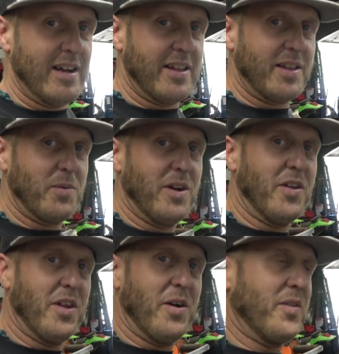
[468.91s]
I think we
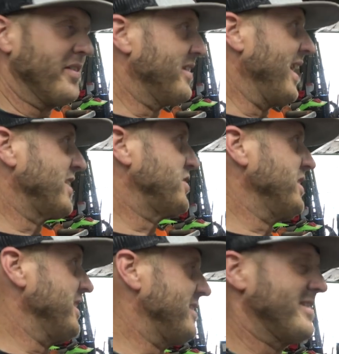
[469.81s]
all know that Zach
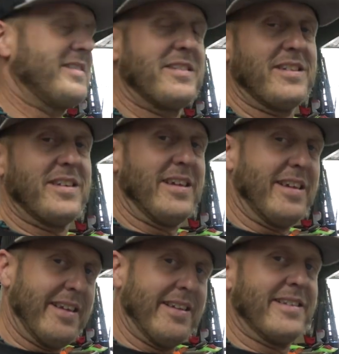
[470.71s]
Sheets
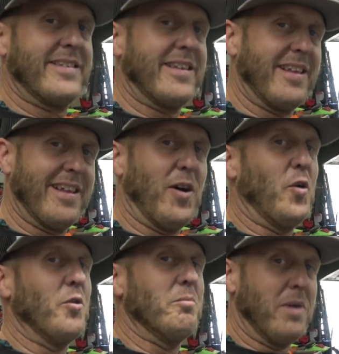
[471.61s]
is
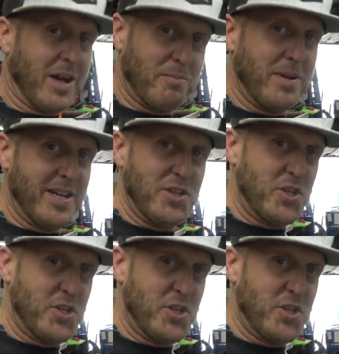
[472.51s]
old mung bean